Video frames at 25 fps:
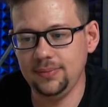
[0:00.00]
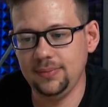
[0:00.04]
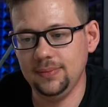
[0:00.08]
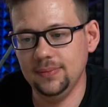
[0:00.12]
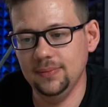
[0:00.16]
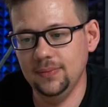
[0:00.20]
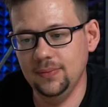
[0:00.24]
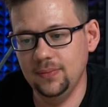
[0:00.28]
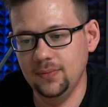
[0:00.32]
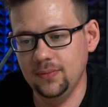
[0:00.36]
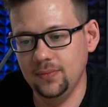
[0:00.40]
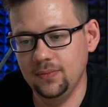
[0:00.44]

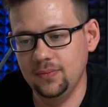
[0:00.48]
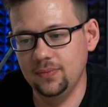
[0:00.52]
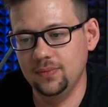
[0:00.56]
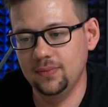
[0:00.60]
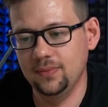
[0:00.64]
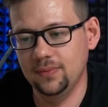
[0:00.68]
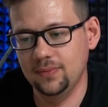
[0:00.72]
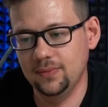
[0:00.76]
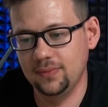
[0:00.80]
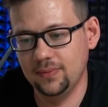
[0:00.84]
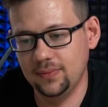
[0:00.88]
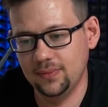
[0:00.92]

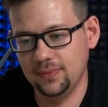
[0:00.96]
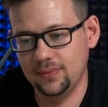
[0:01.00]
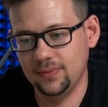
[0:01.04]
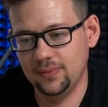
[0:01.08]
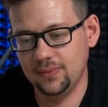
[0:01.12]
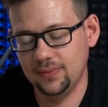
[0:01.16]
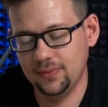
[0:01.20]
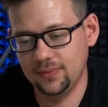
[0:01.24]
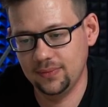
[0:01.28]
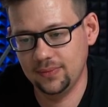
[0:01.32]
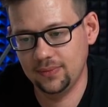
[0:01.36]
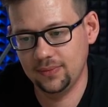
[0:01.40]

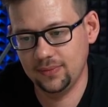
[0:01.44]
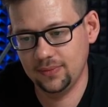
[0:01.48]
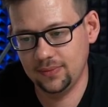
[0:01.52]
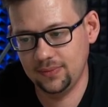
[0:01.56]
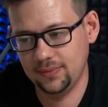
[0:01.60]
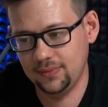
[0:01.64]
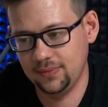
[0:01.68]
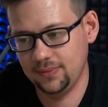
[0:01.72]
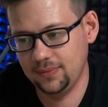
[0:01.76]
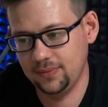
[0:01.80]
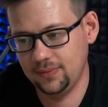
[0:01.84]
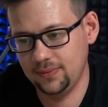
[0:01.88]

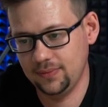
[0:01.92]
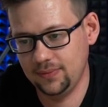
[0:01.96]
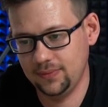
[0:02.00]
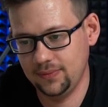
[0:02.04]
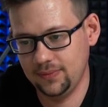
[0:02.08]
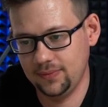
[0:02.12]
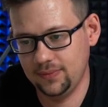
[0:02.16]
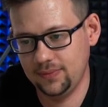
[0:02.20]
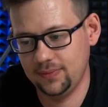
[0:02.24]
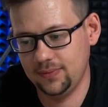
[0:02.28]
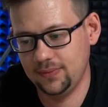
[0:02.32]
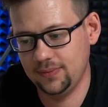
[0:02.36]

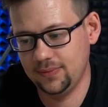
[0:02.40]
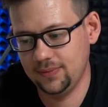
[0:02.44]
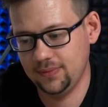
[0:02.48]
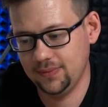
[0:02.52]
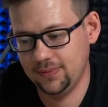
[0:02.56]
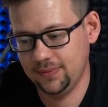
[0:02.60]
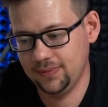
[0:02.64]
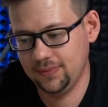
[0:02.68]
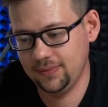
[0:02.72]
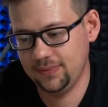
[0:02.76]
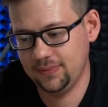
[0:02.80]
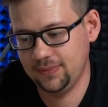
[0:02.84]

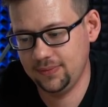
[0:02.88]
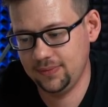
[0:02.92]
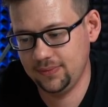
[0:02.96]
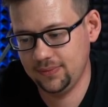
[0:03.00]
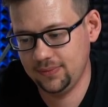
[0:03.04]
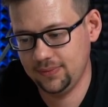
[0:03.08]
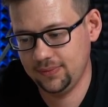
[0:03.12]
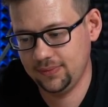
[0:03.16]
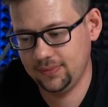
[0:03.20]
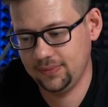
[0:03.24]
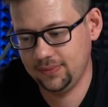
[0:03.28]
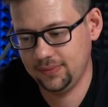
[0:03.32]

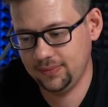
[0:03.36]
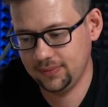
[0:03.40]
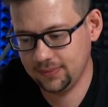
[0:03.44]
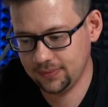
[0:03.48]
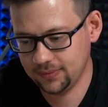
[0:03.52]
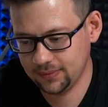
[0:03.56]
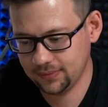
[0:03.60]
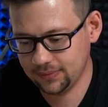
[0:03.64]
Nothing is said.